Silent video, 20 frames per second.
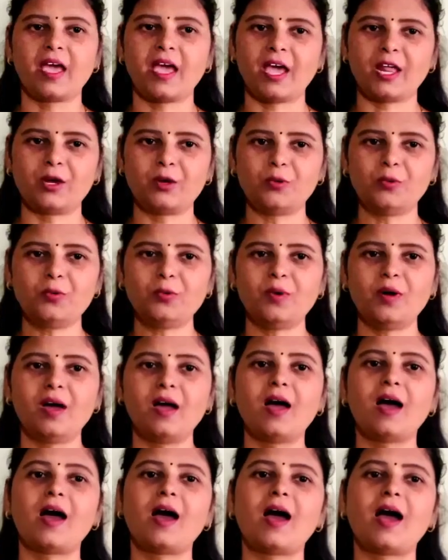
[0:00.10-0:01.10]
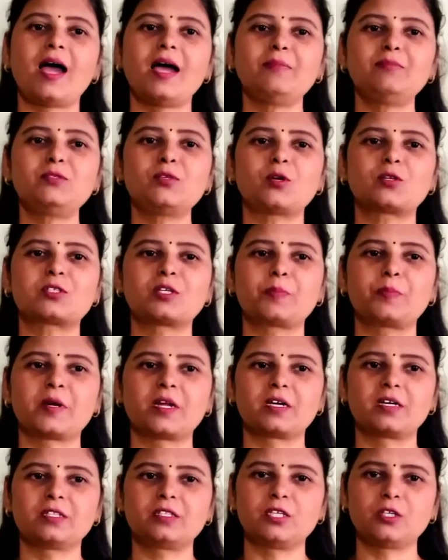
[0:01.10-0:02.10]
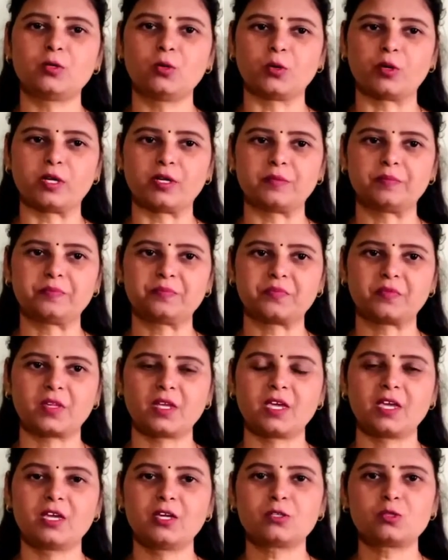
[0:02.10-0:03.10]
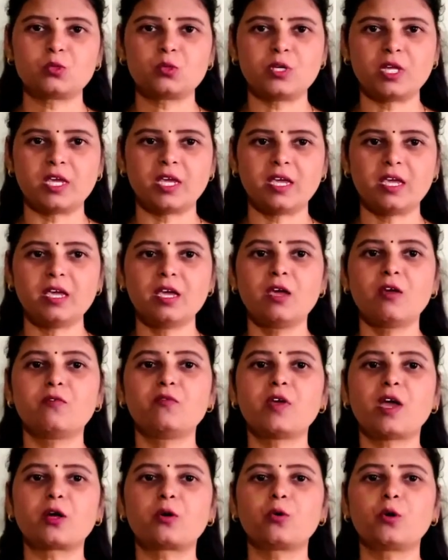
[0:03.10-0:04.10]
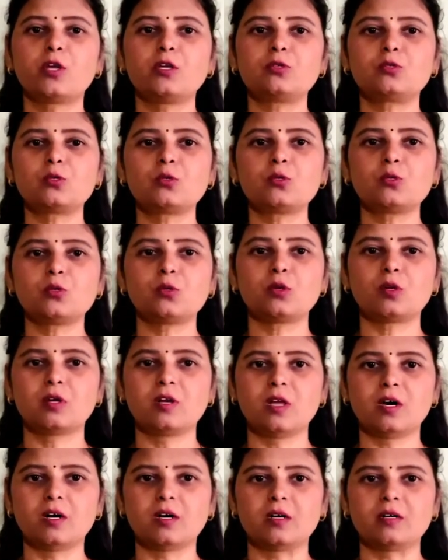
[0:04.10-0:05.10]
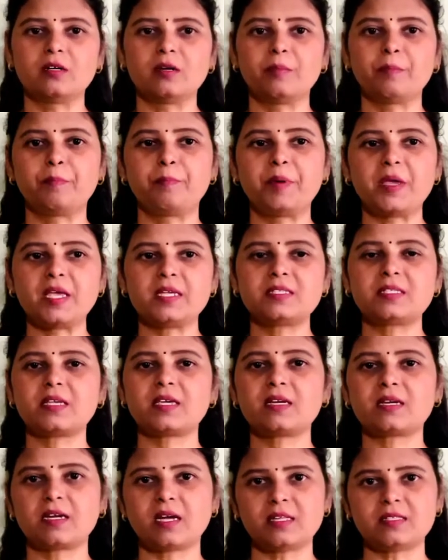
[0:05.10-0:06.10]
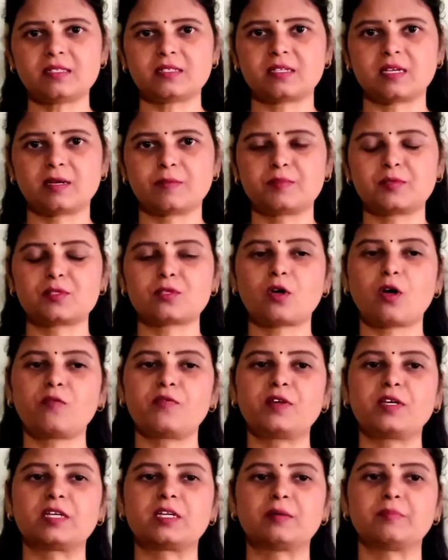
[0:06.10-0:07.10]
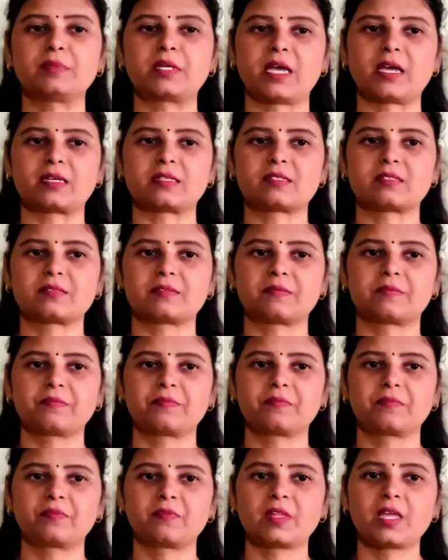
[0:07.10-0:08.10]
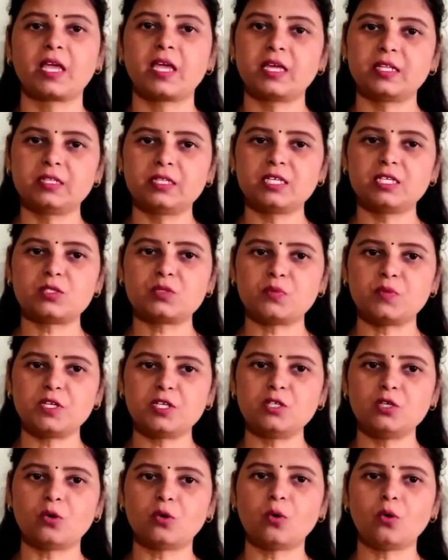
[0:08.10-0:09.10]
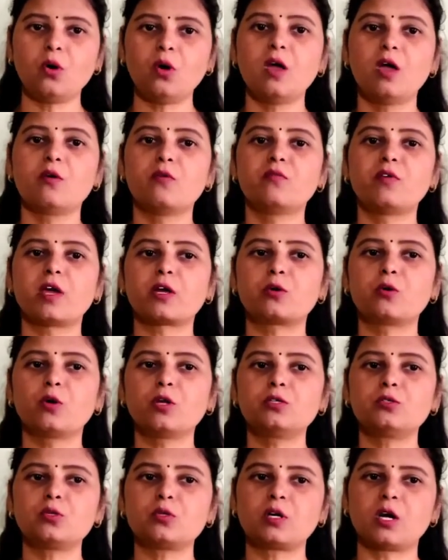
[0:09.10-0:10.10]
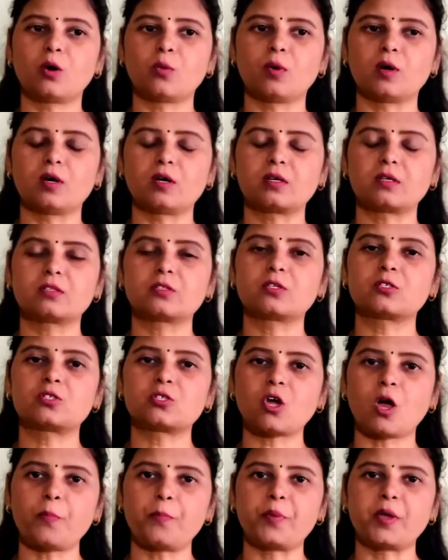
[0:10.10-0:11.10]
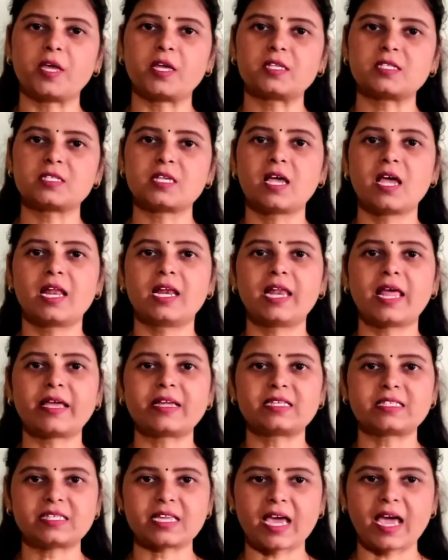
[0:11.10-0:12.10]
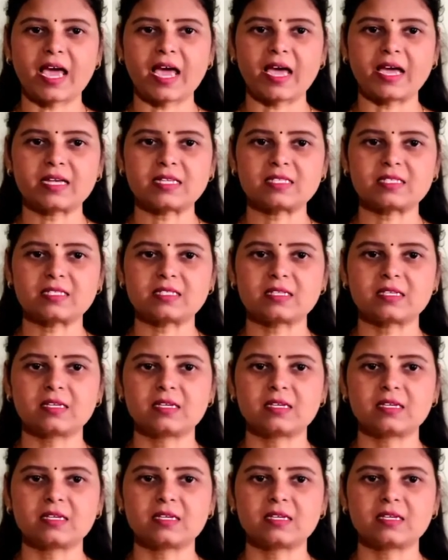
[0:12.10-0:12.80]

Hello, I am Dr. Pragati Gore. Today we are going to learn basic concepts of income tax. In this video, we are going to cover the topics like tax,